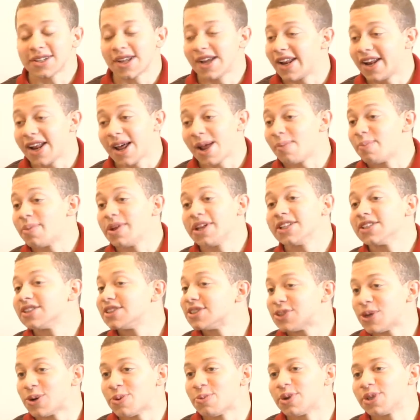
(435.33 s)
had been
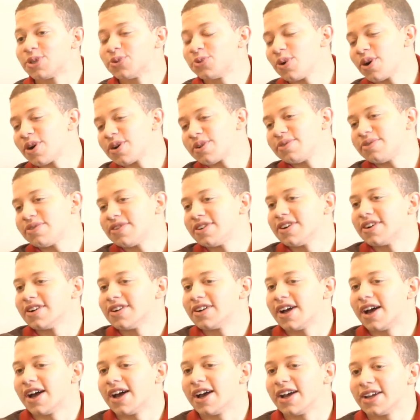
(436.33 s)
so much work
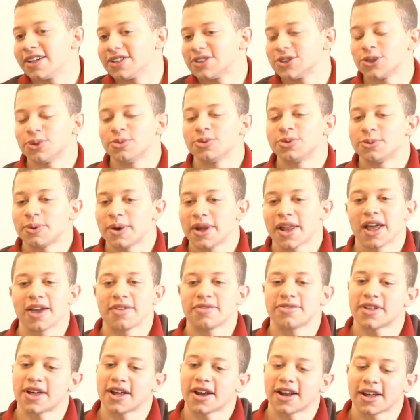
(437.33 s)
for so much of my
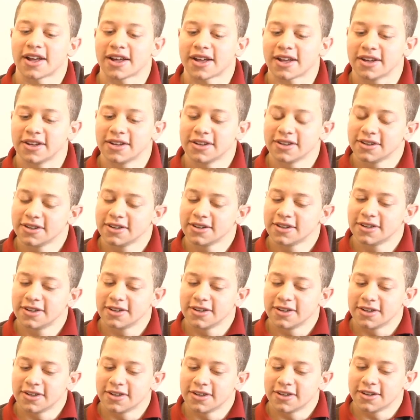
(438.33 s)
life that,
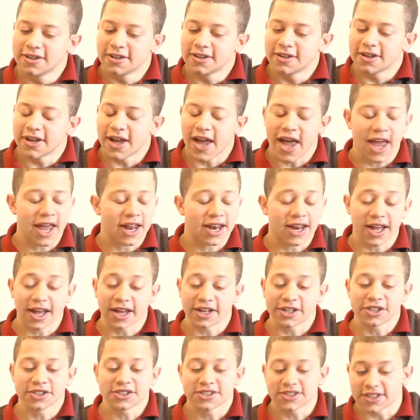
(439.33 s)

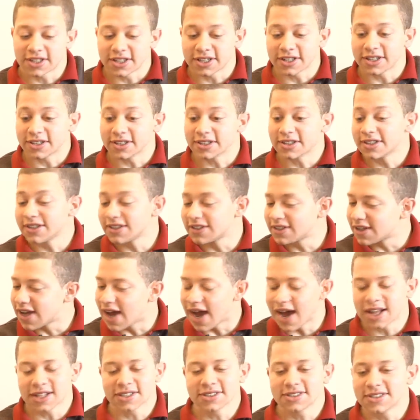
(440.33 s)
just a
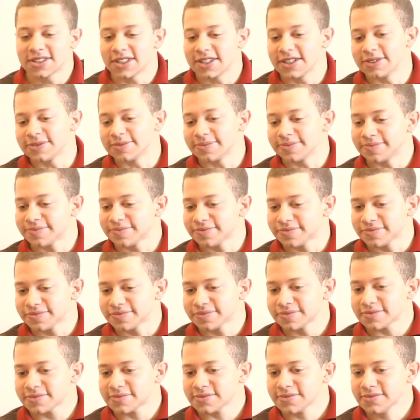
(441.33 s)
constant.
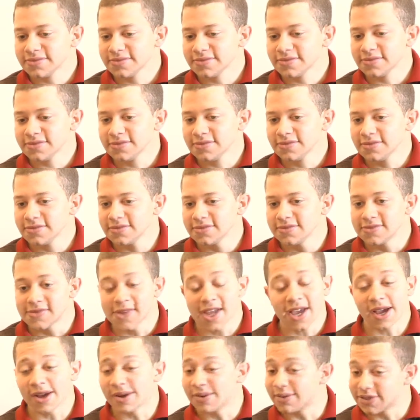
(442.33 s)

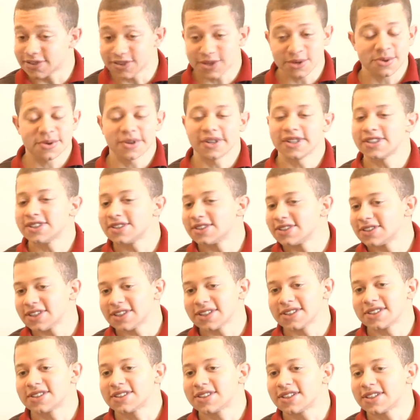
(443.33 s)
Yeah, it was always
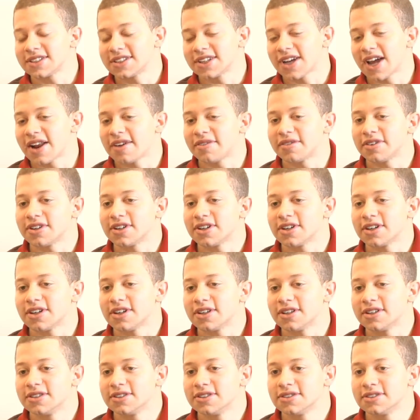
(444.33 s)
just kind
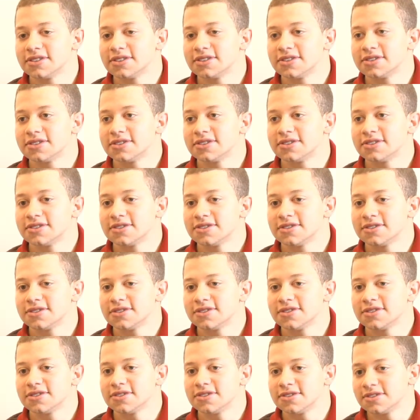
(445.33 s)
of
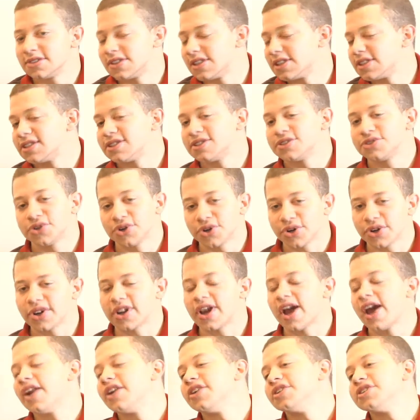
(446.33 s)
just took
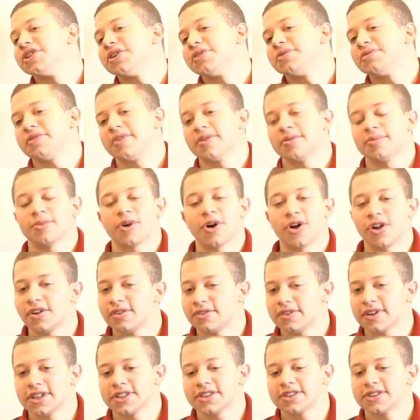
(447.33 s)
energy from all of
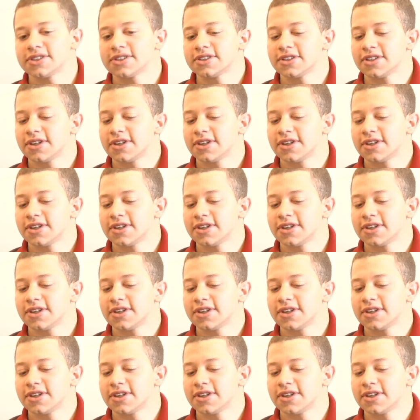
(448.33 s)
us,